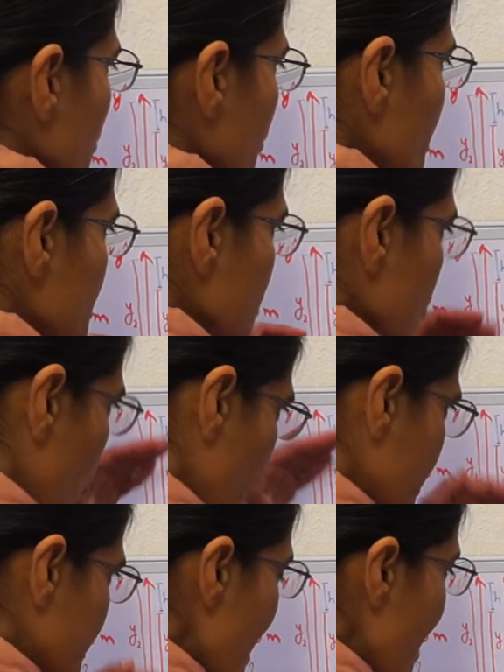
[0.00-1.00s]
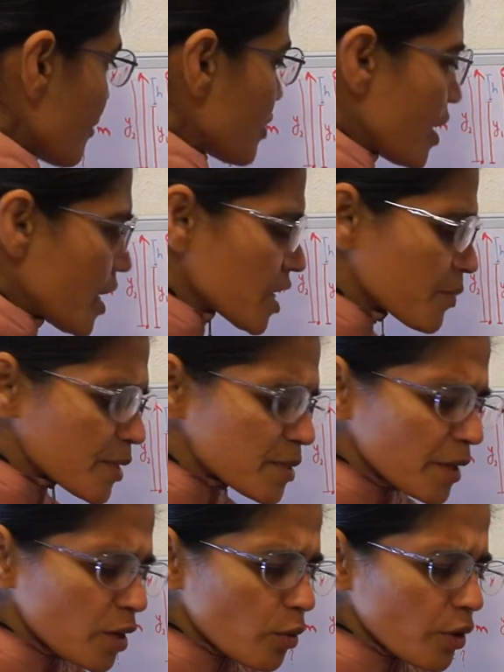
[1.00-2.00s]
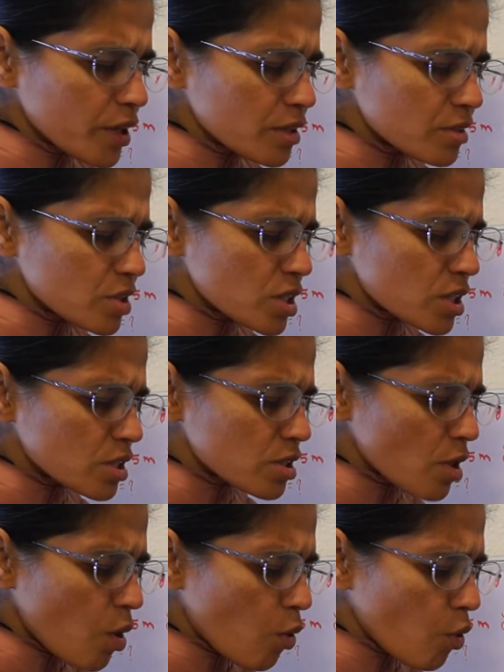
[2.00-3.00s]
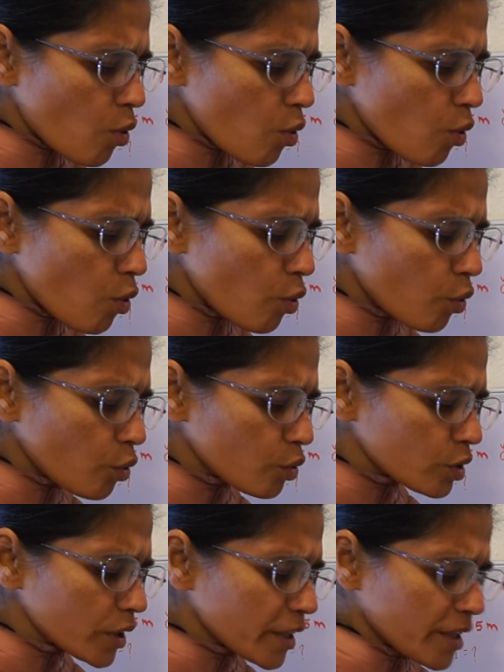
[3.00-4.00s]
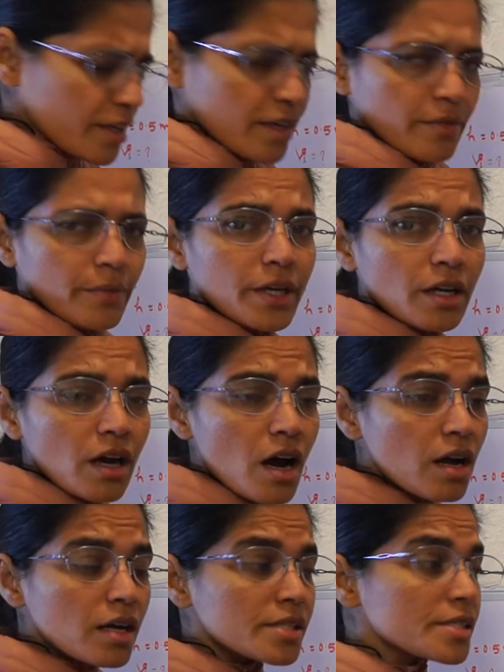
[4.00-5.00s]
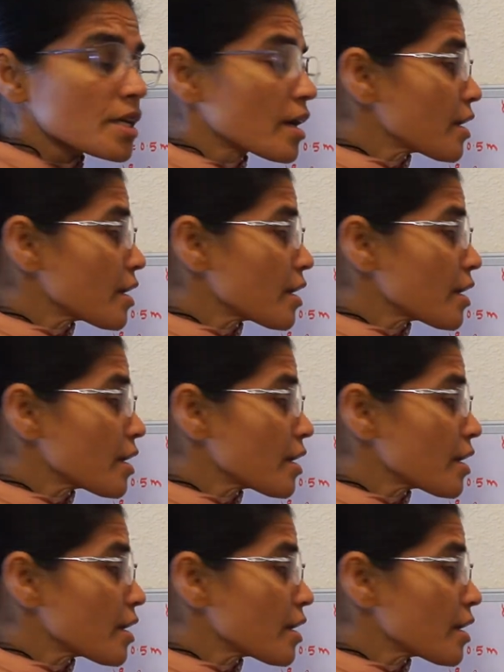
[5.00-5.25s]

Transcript: When it's going down, it must be going slowly, because